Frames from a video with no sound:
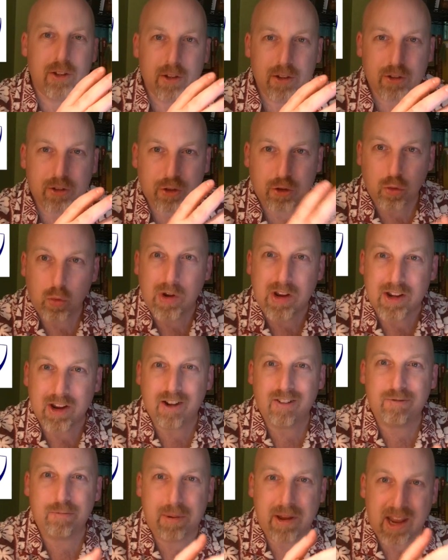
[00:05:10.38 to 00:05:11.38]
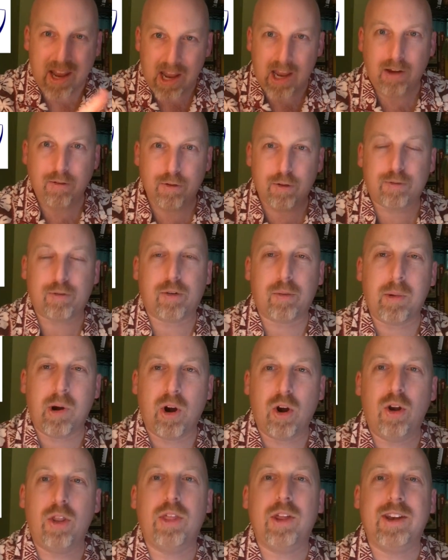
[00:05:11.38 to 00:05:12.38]
suite of behavior from
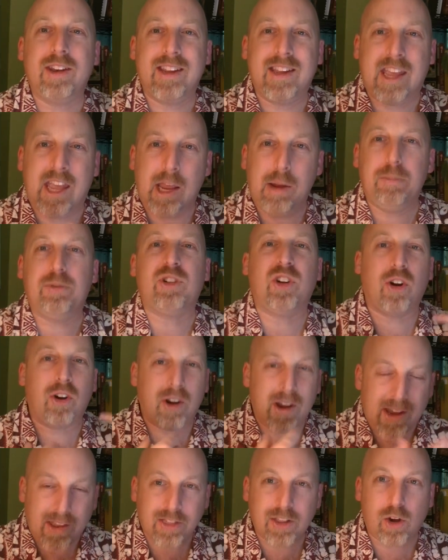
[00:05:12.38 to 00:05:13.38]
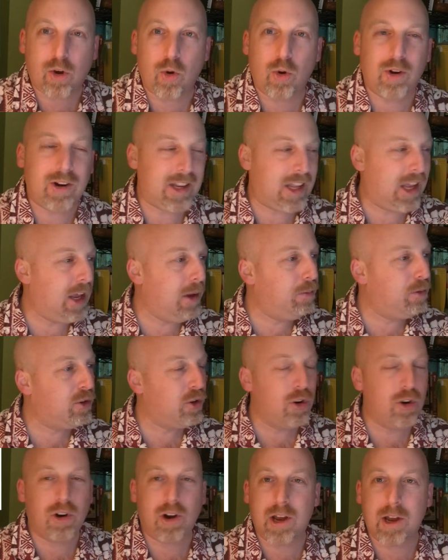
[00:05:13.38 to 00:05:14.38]
her that keeps her in the court, keeps
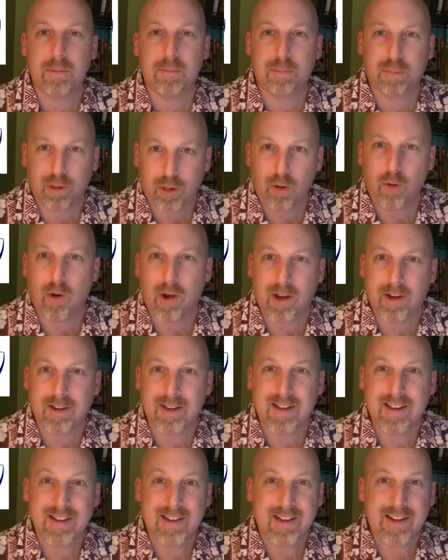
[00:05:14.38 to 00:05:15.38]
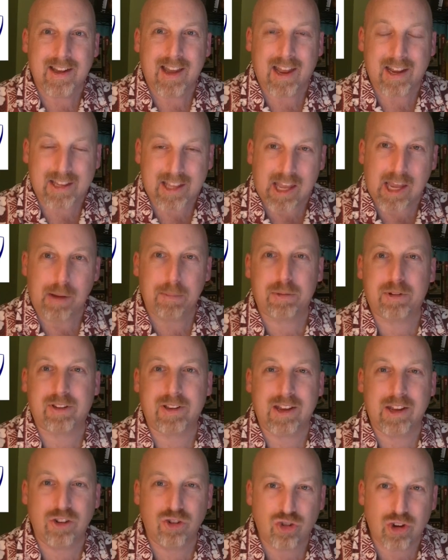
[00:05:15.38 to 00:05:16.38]
her employed, and keeps
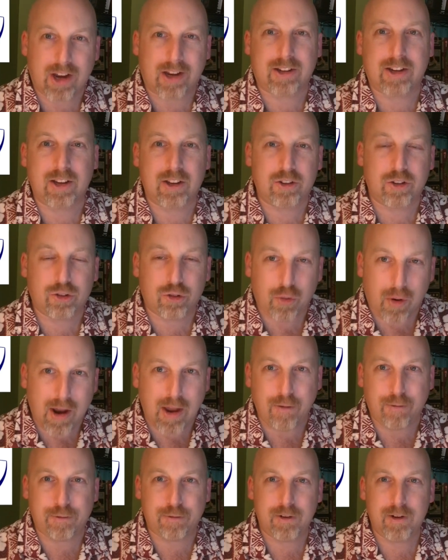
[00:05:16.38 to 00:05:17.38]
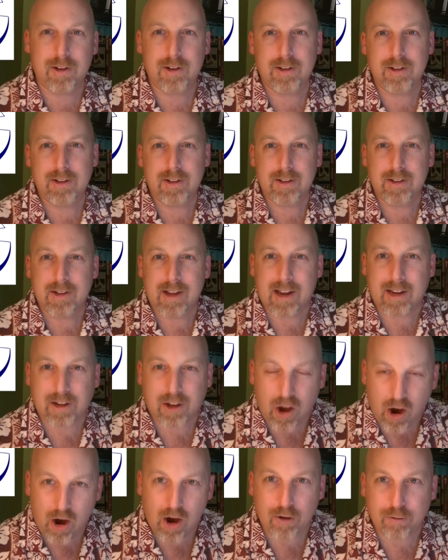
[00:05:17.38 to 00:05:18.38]
injecting strife
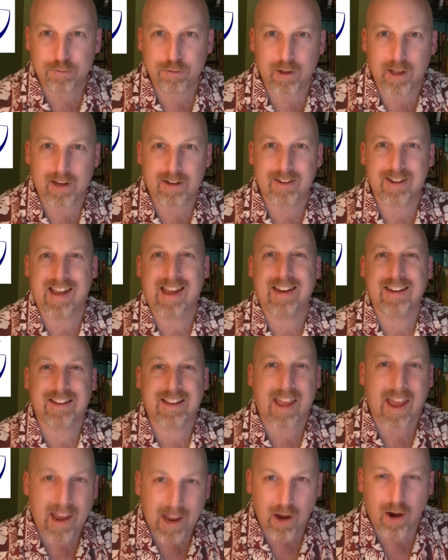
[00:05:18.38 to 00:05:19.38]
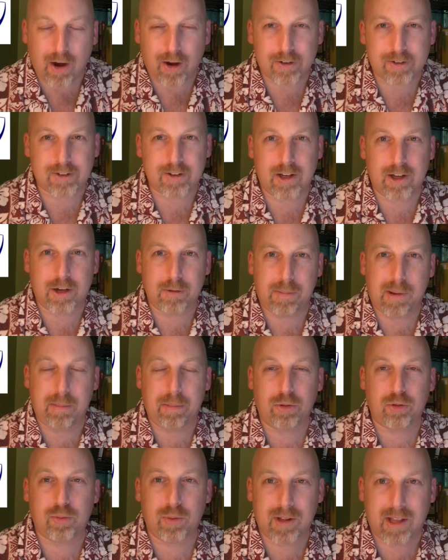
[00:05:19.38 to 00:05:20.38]
and conflict and chaos into
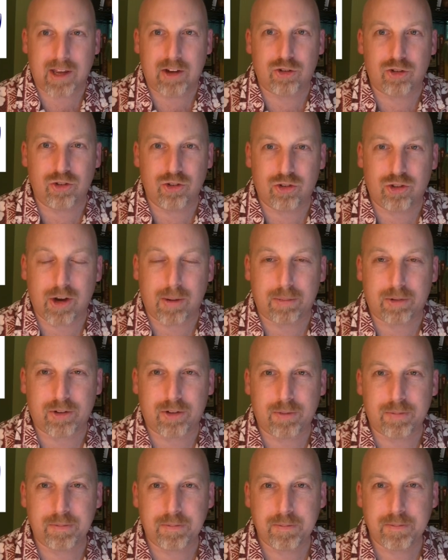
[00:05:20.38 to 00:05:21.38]
people's relationships.